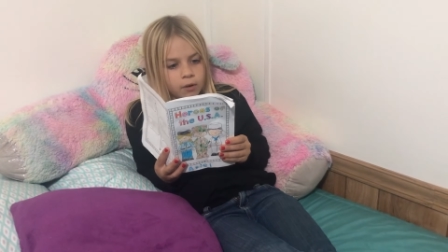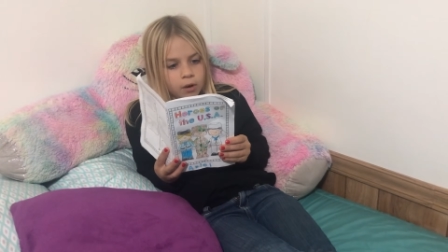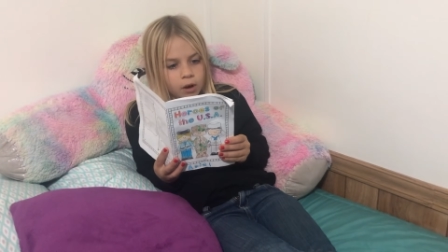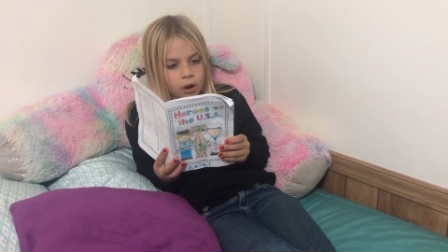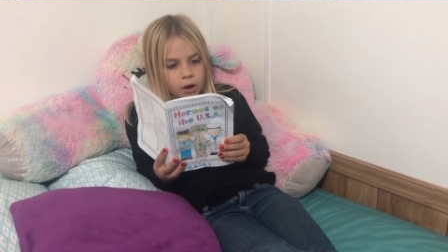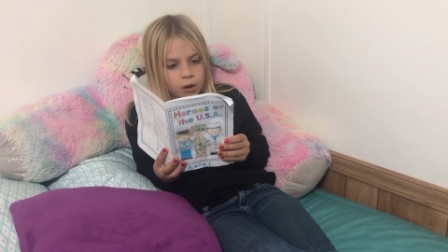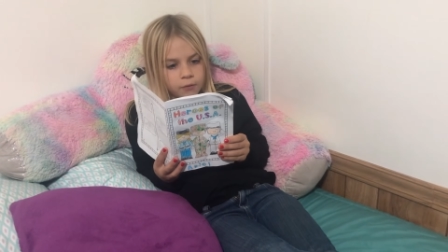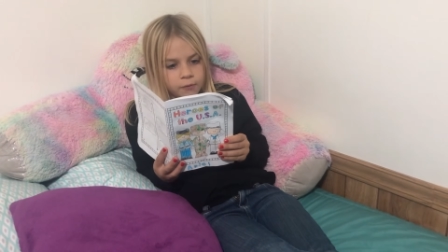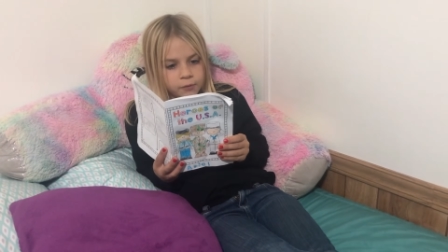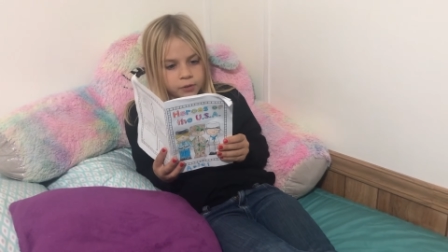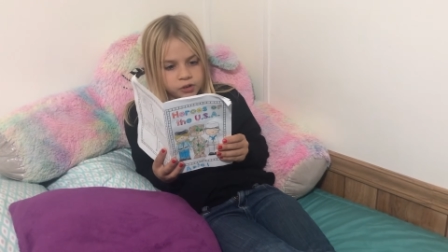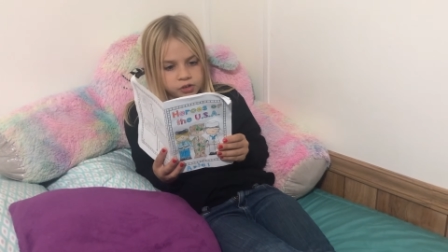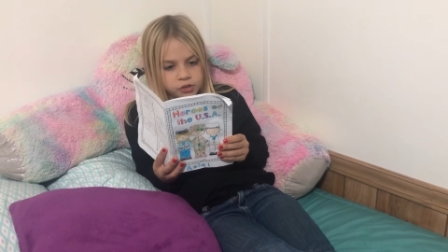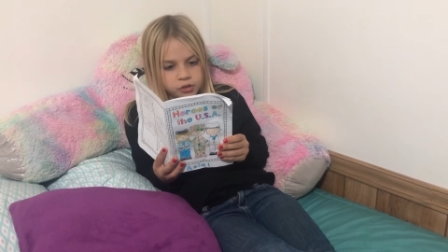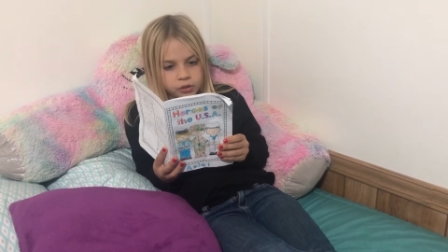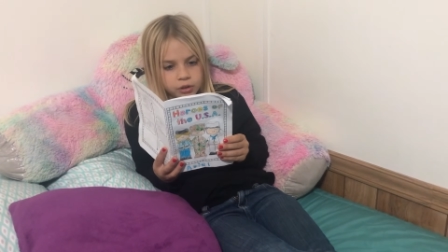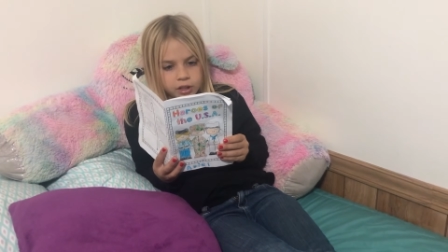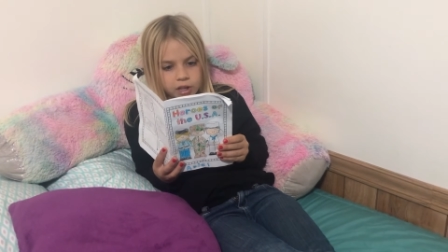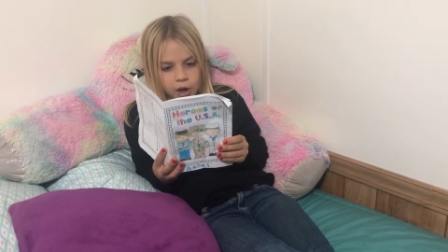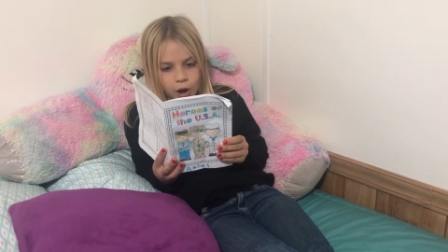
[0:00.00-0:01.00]

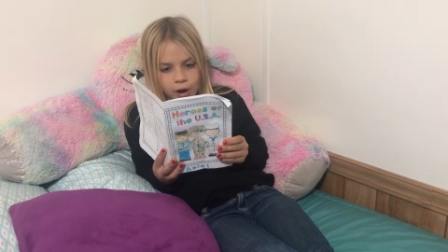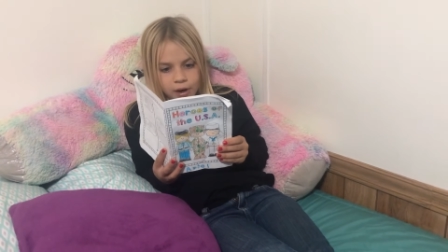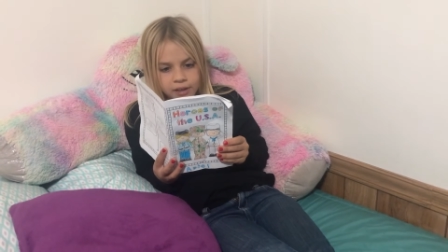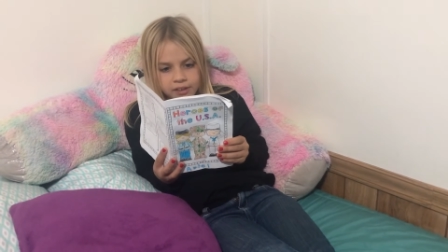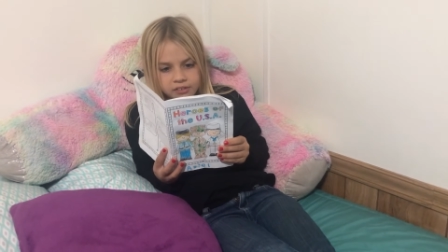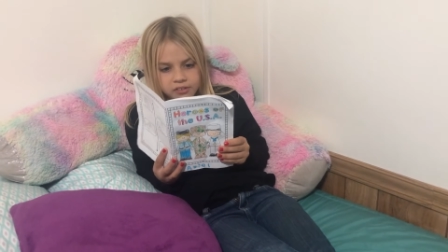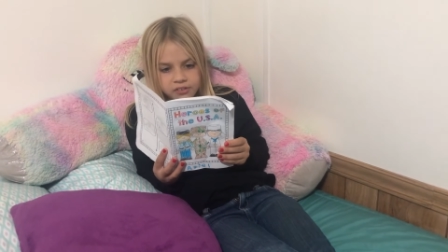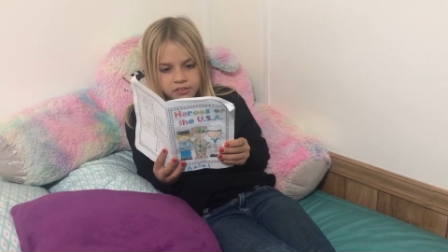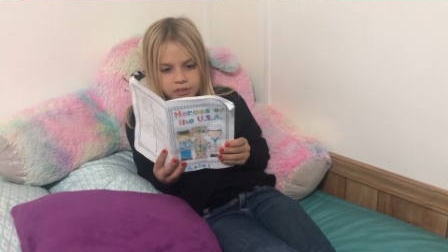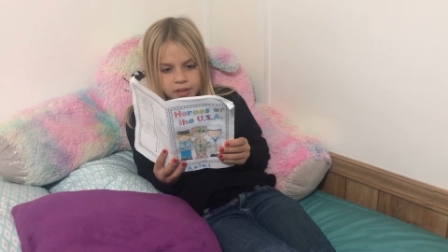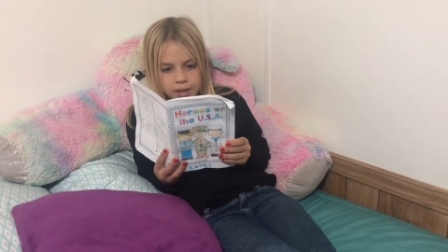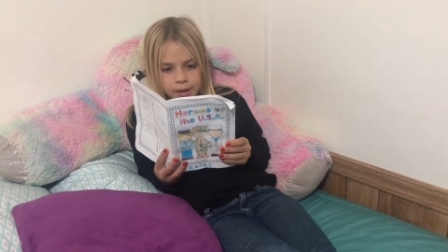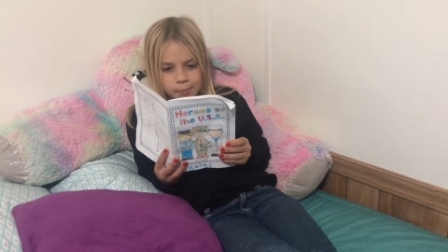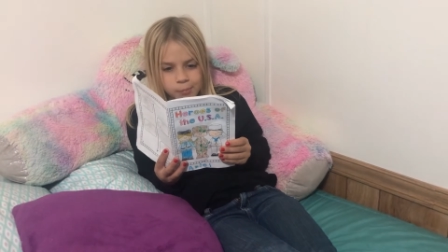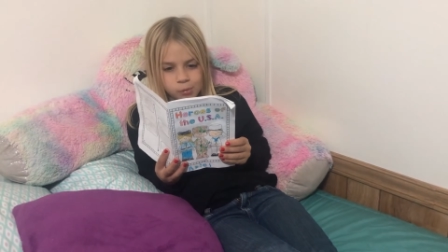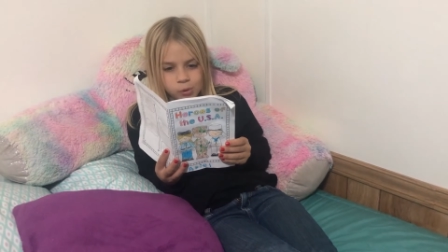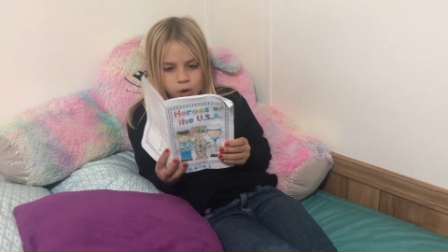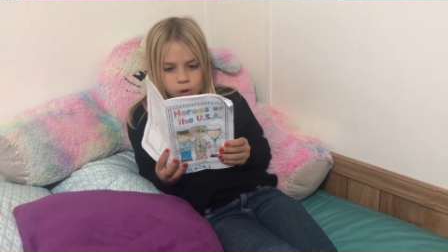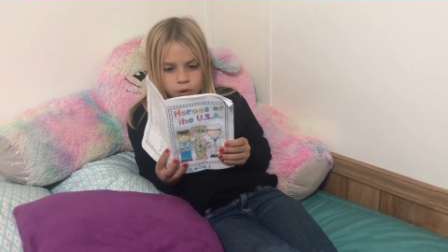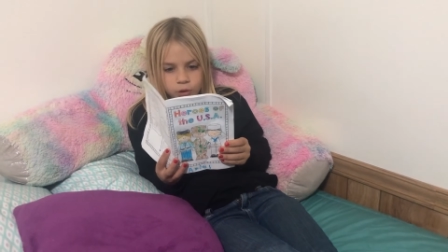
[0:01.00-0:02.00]
officially got its name,
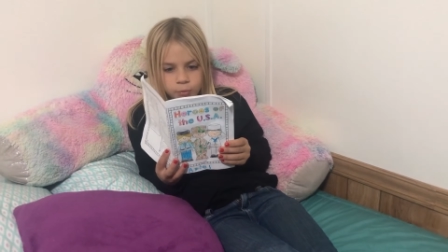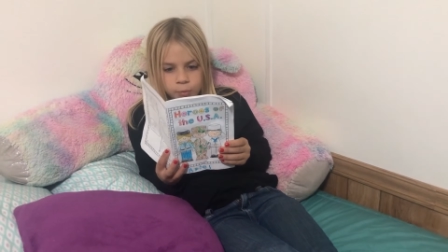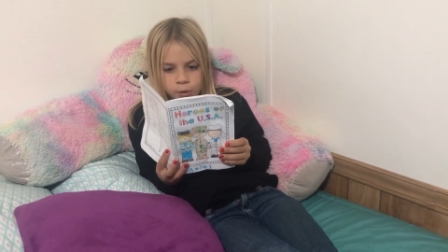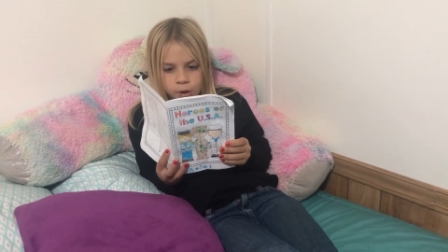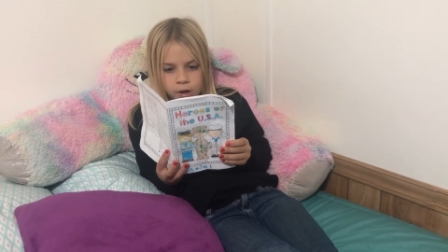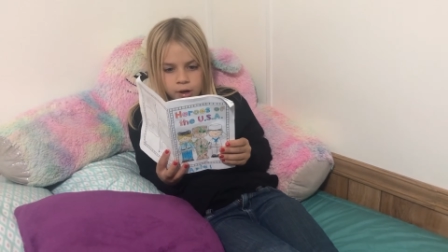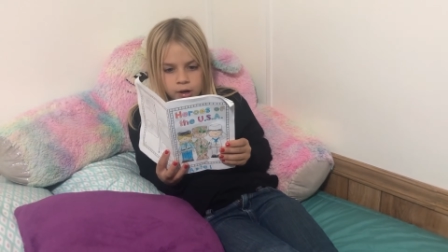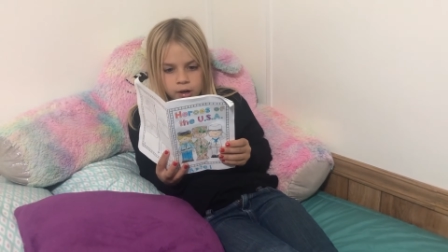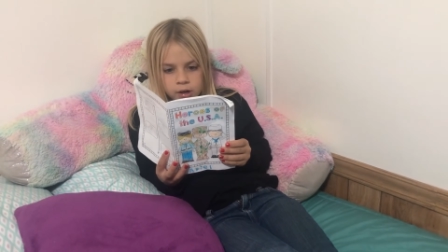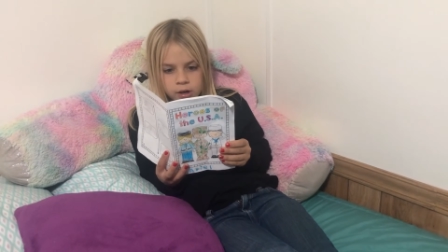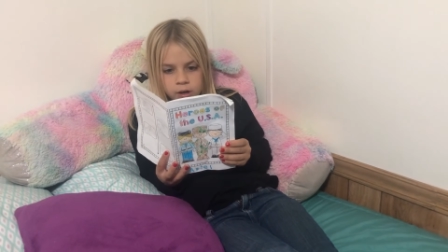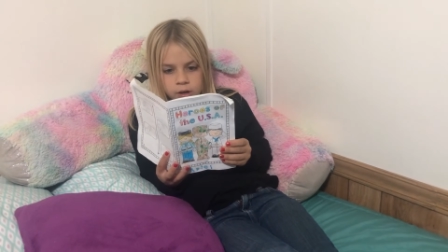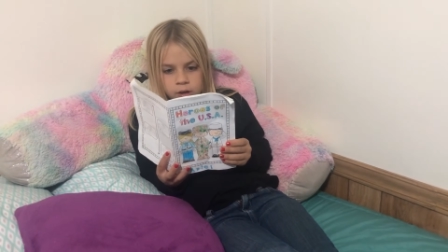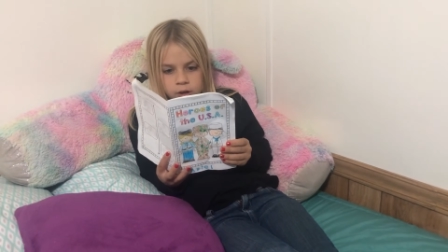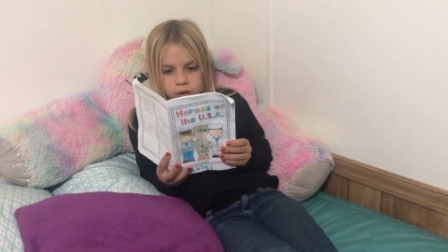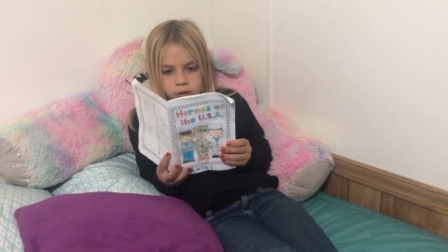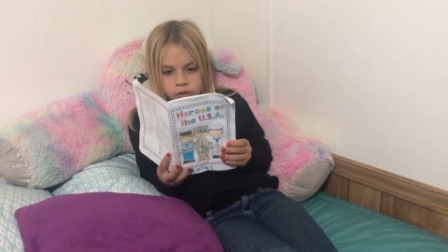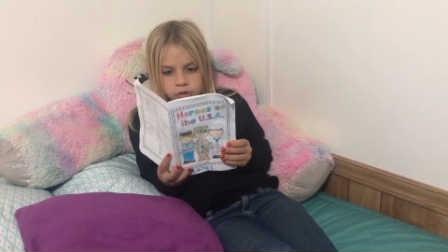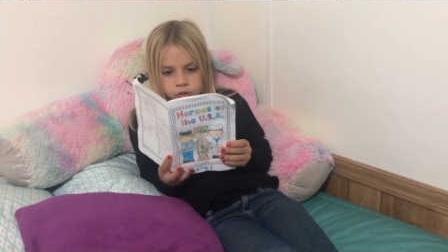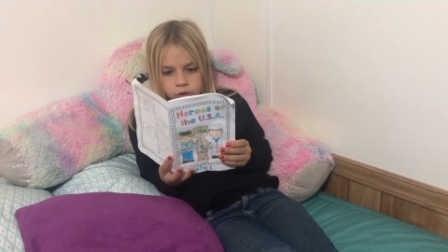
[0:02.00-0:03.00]
World War
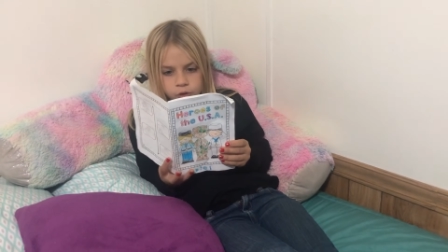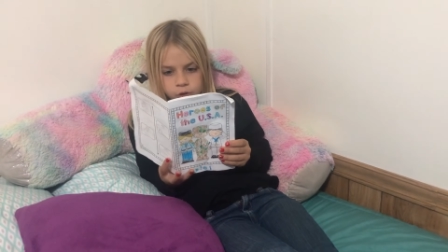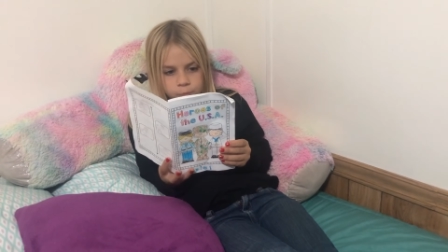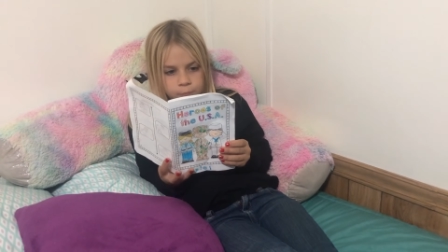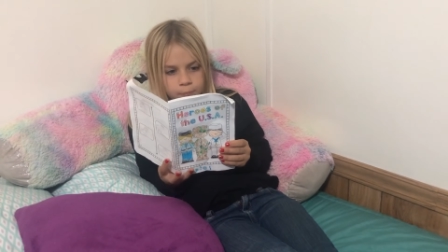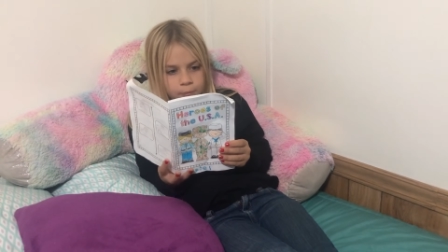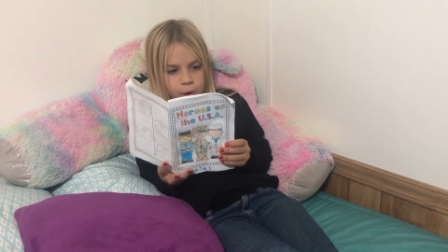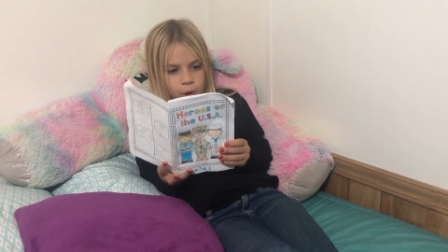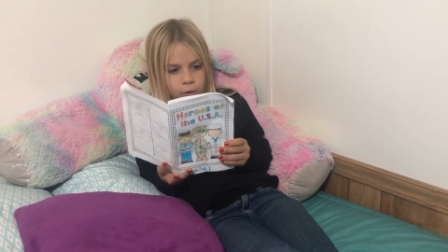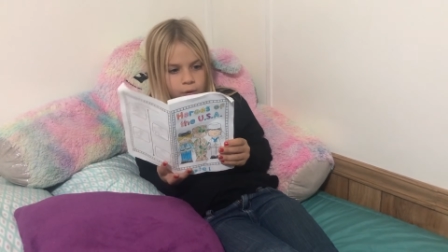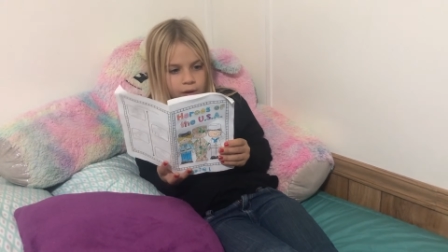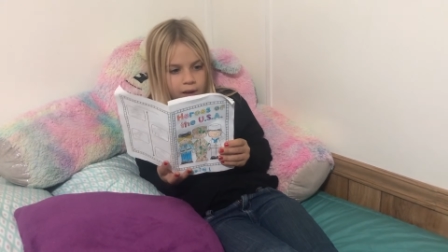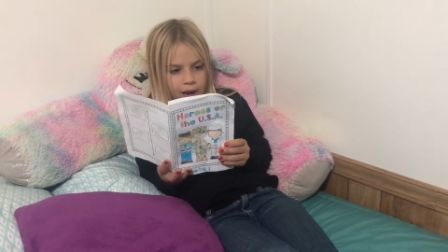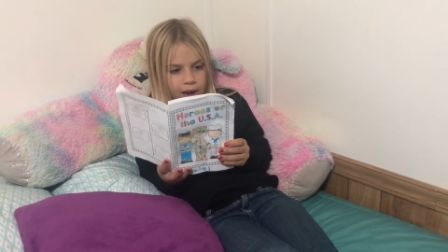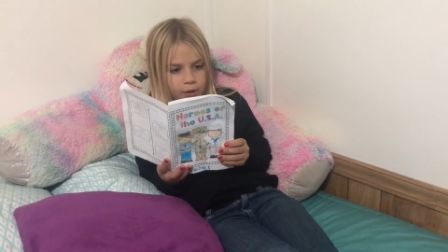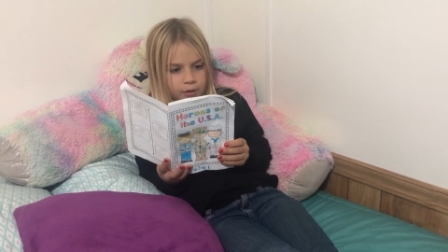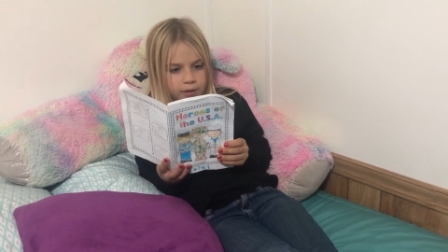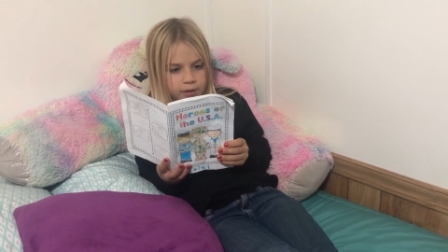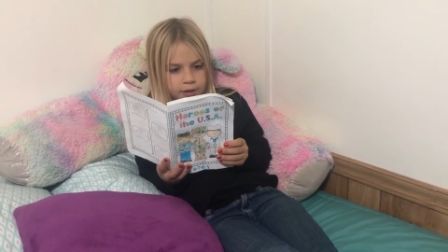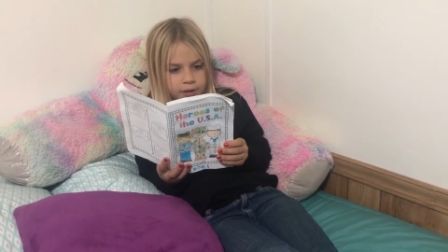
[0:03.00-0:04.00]
Two broke
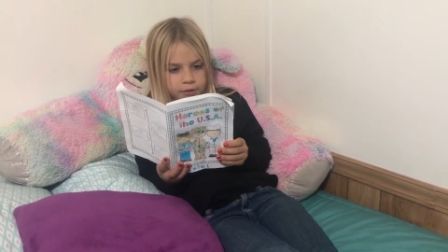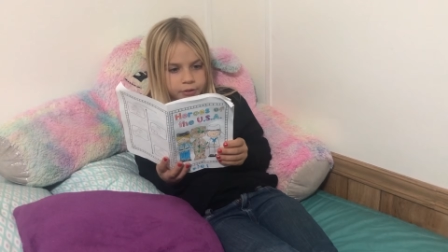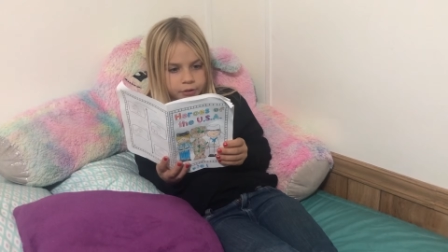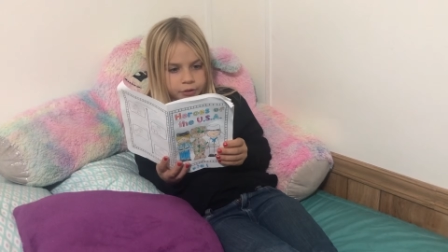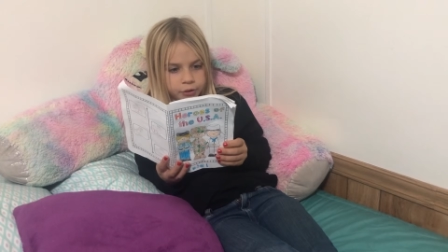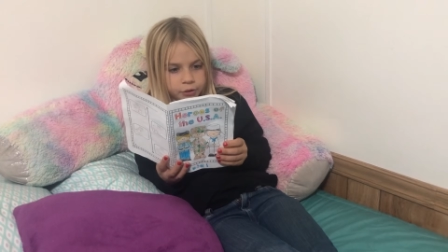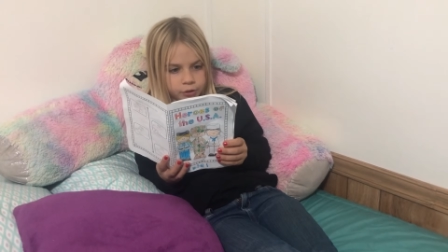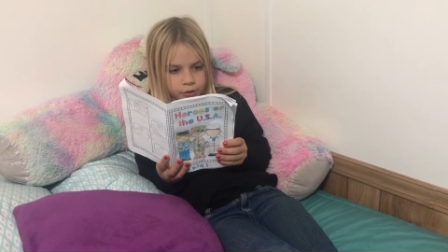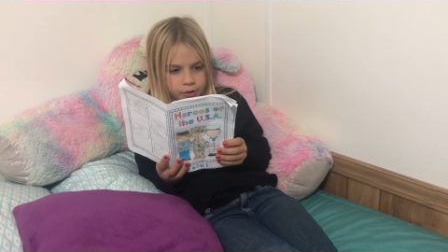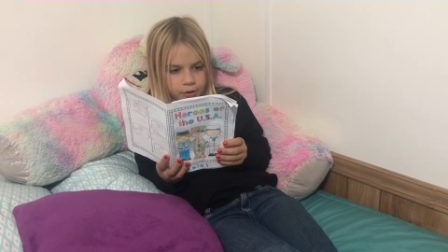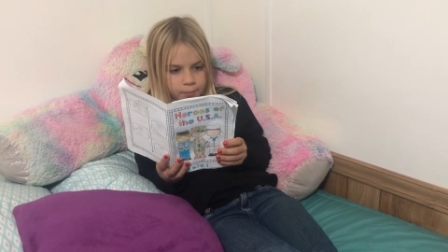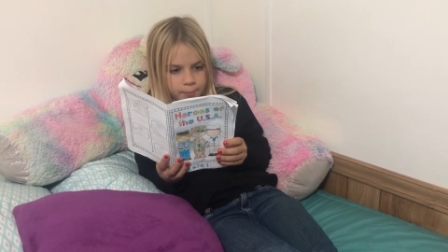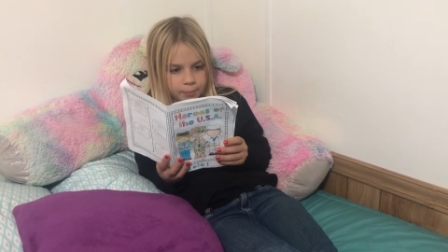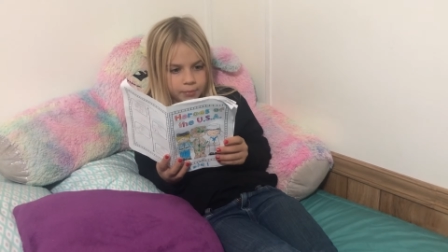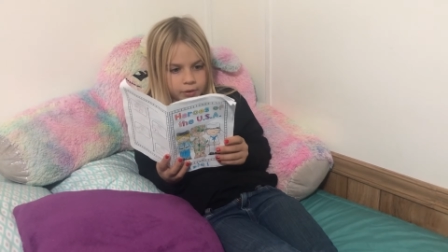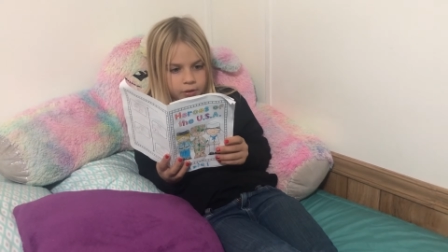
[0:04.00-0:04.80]
out in Europe,